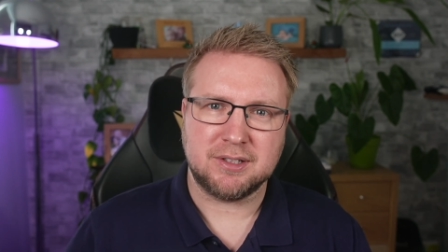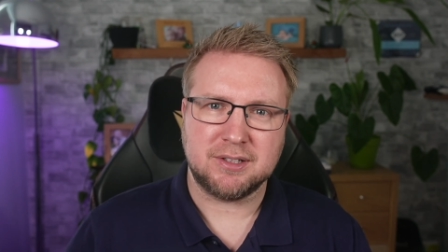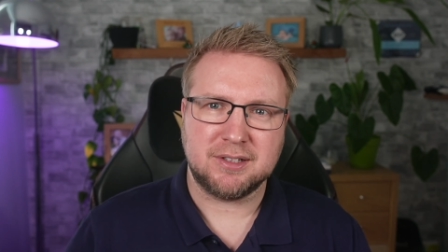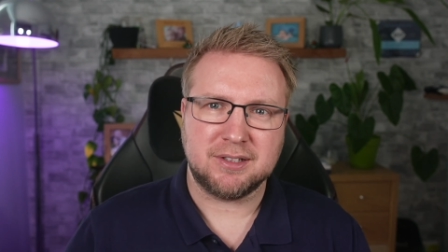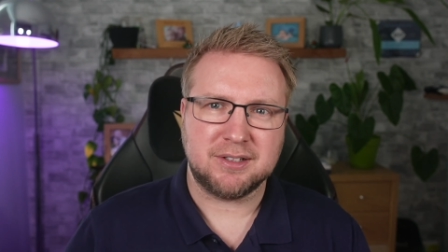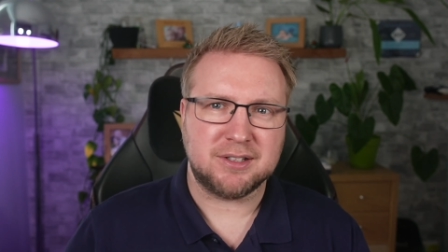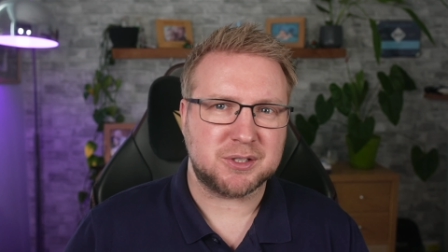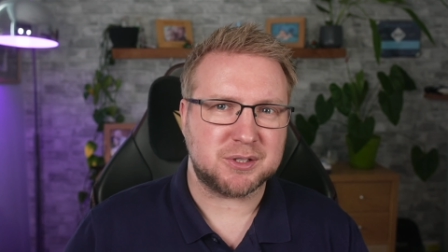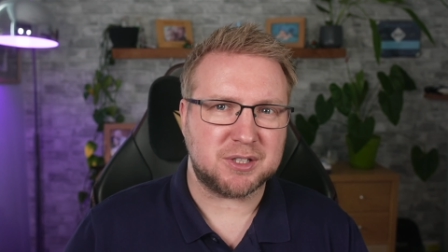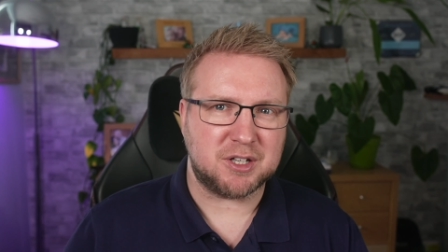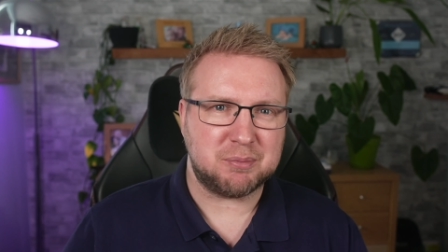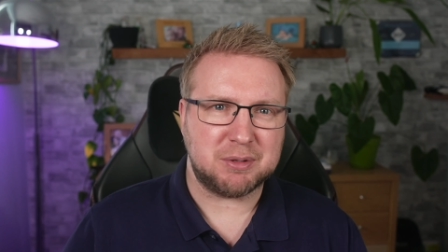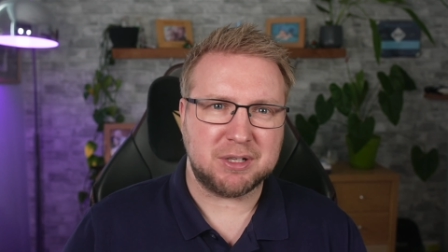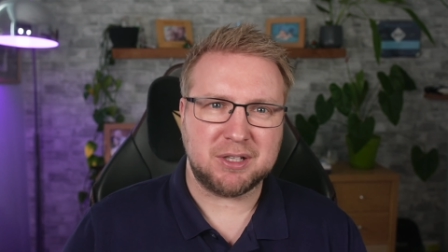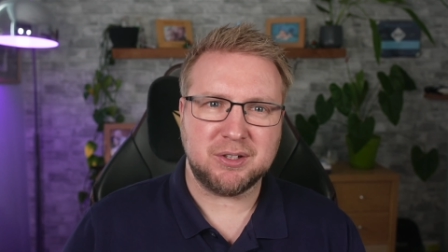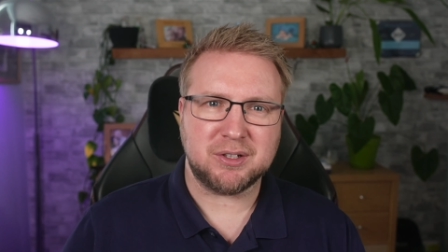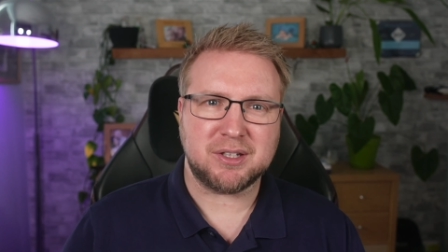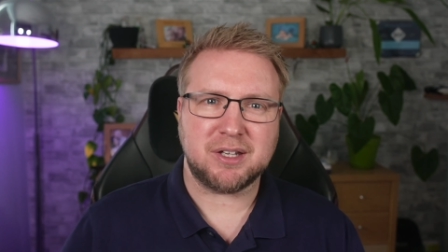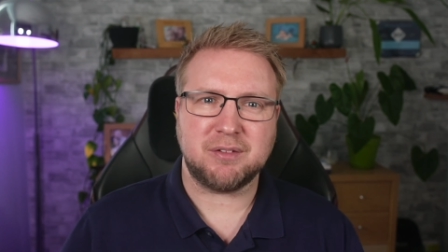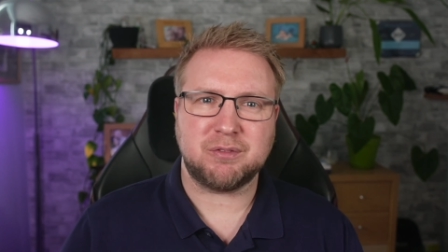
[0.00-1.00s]
so I've been
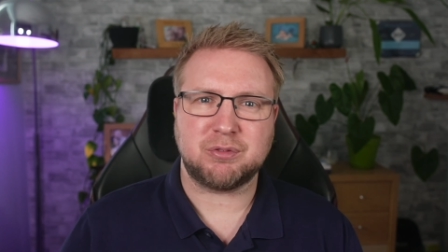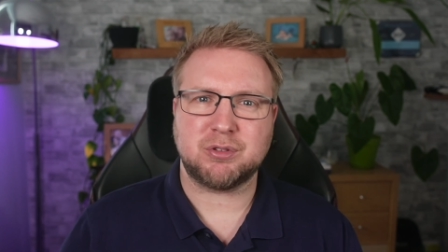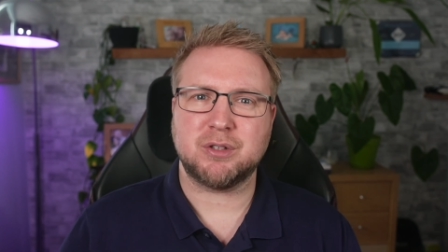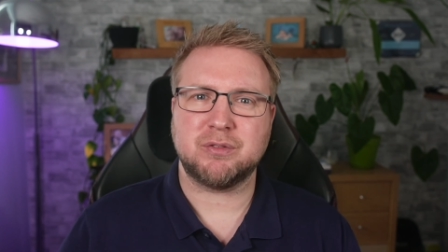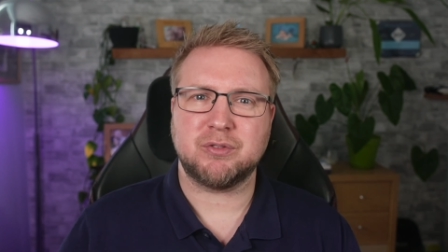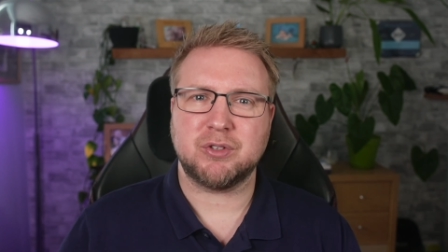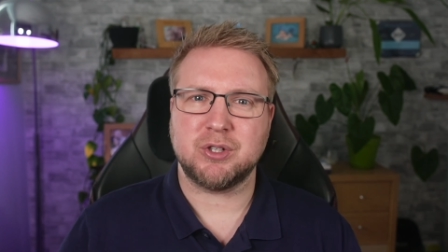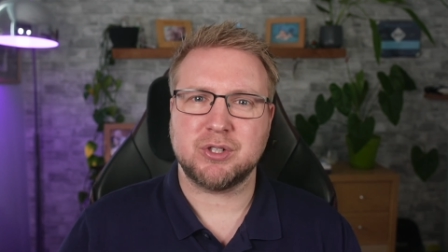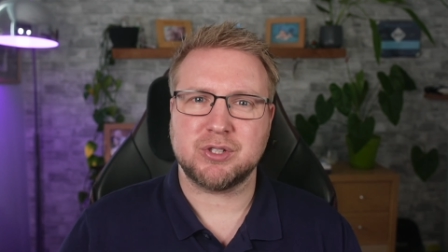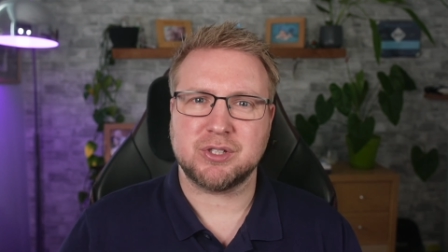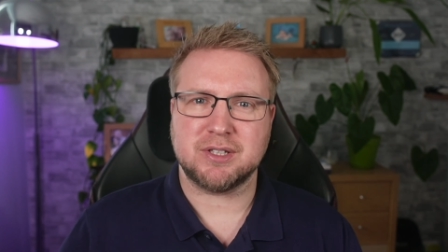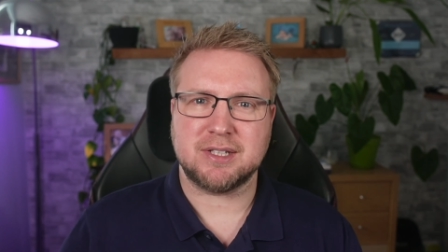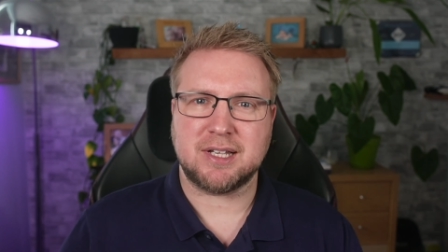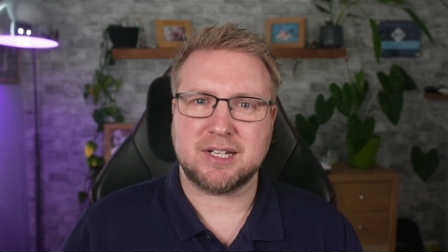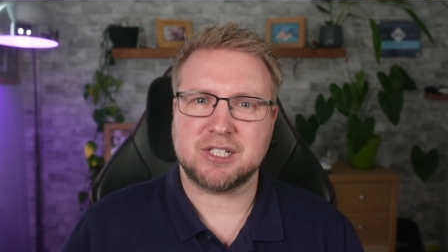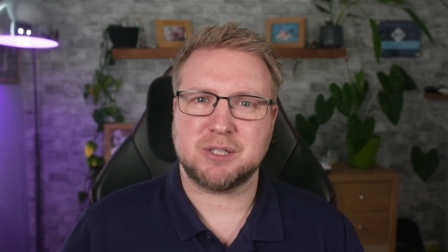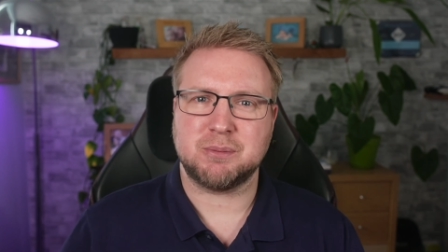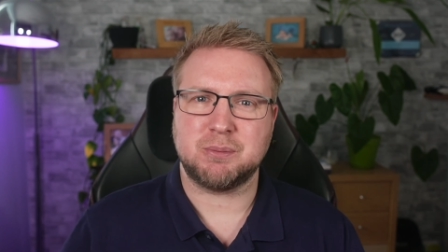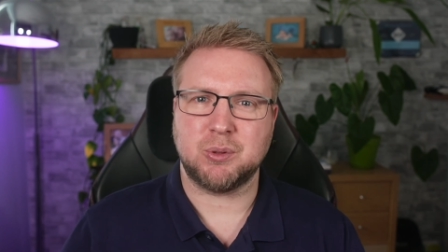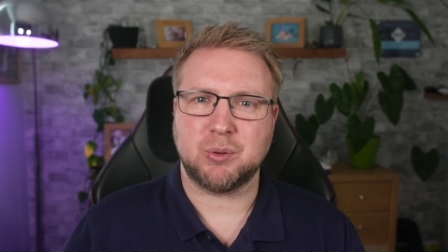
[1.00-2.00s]
looking for a version that
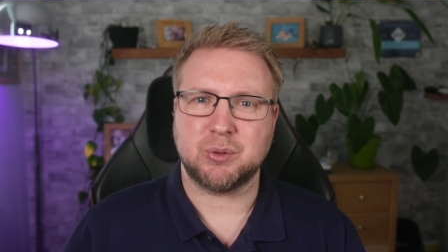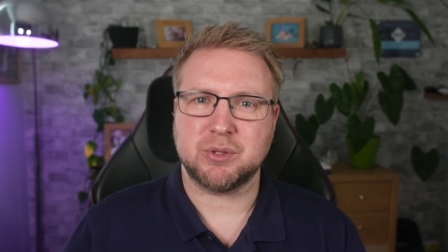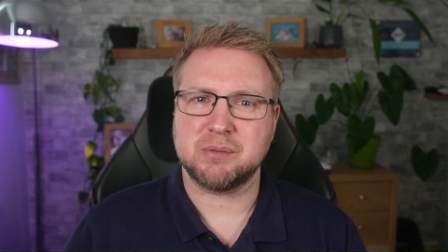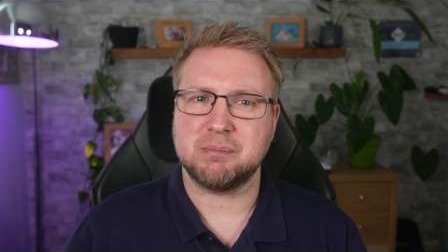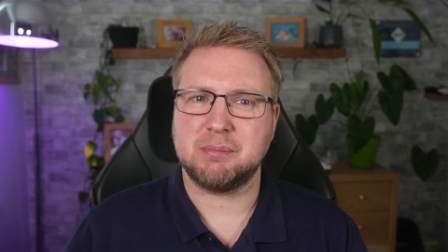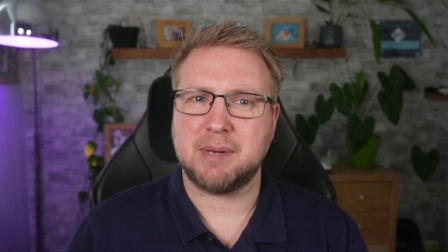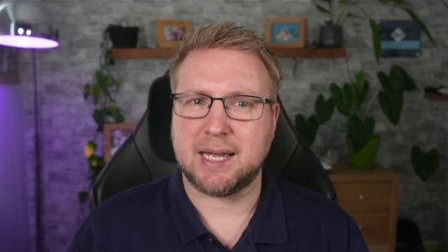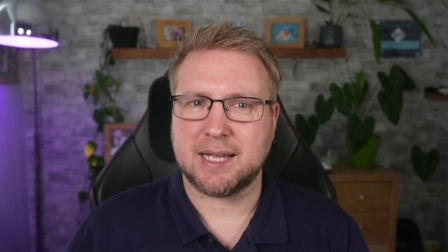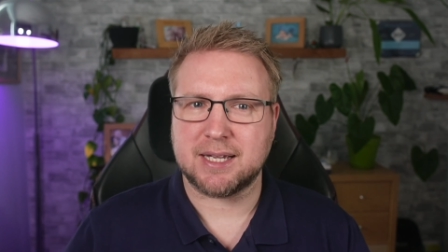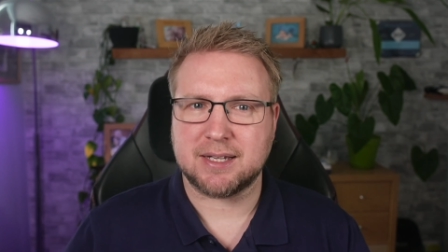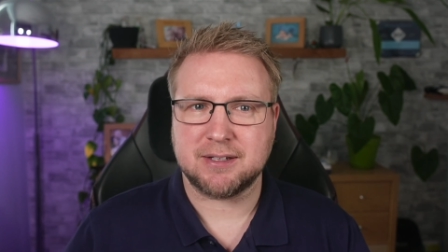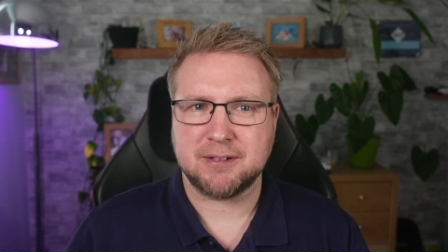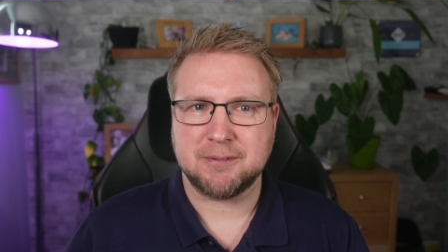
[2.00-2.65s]
supports Mac.